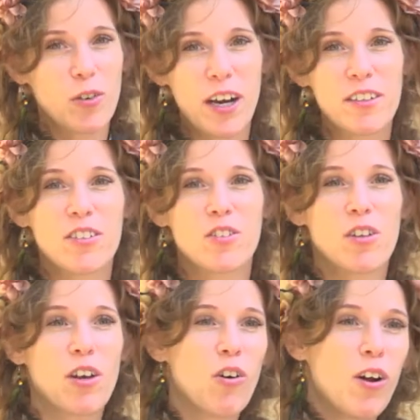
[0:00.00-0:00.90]
Crisis or
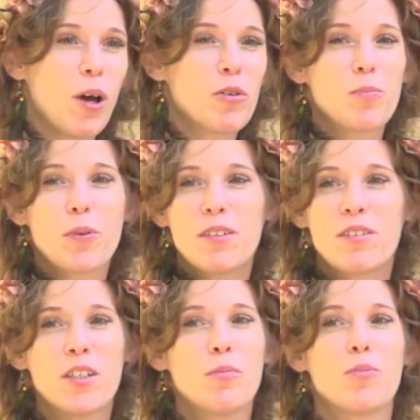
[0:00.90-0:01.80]
the Kohlhaas
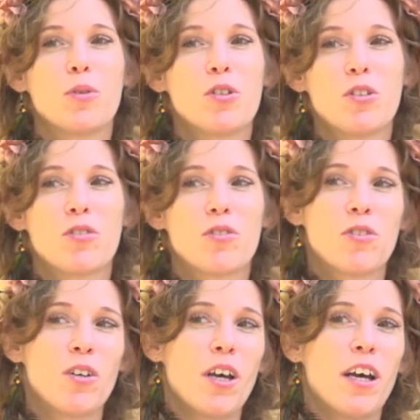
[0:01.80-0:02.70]
Prinzip, which is,
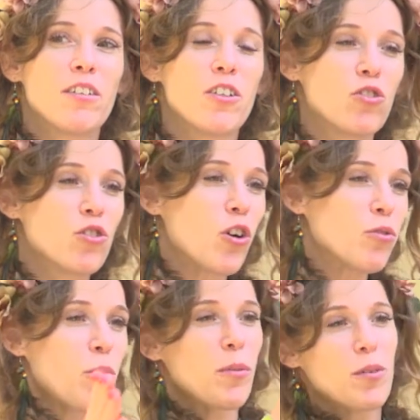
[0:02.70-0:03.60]
and there's shows
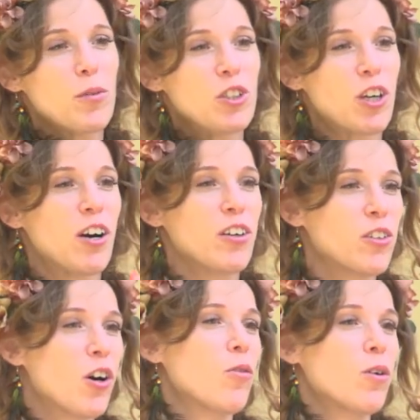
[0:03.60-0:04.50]
from which are,
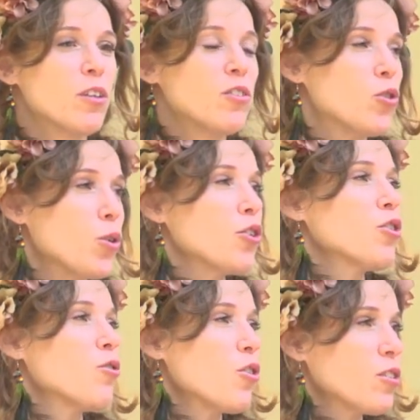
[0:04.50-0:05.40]
you know,
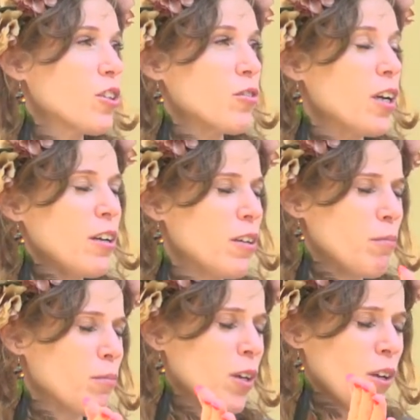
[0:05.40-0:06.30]
situation, erotic,
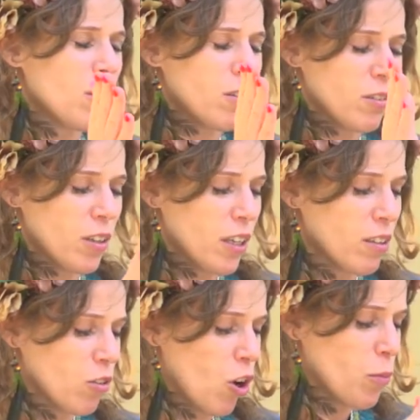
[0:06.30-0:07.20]

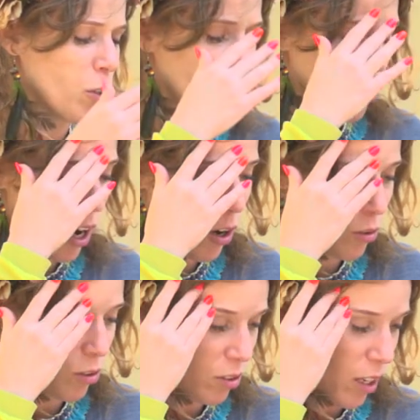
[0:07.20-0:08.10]
the Common
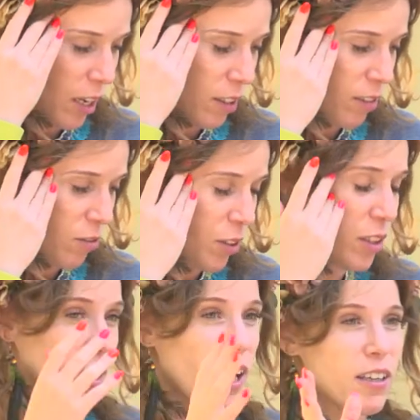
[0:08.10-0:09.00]
Ground, and
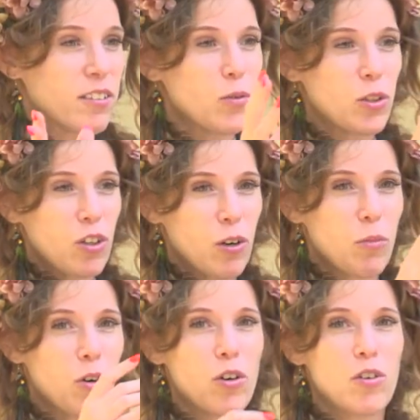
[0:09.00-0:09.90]
Winterreise, which are
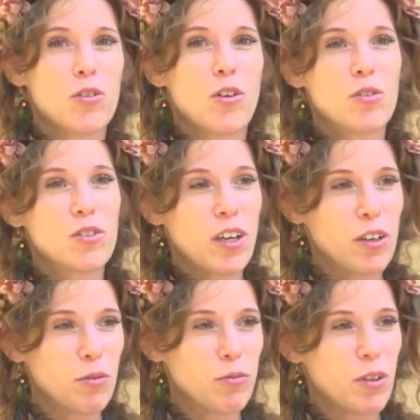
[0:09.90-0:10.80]
more, you know, this
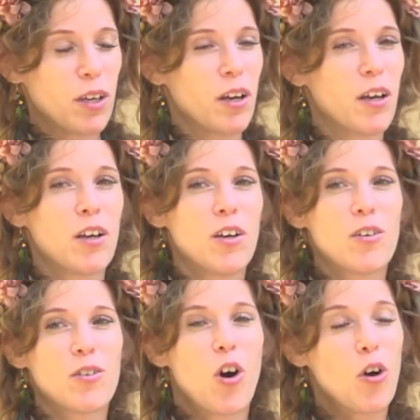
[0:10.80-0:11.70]
kind of
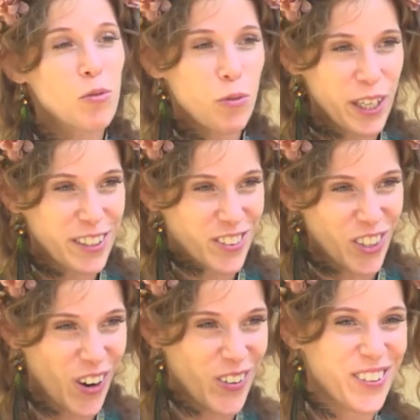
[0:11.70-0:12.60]
conflict
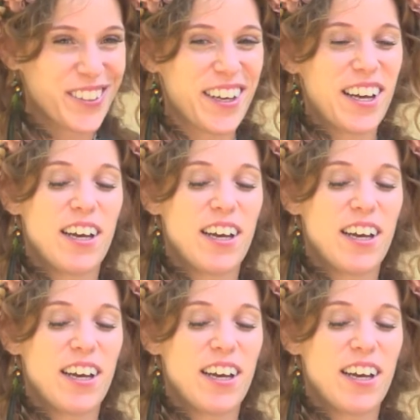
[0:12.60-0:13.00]
zone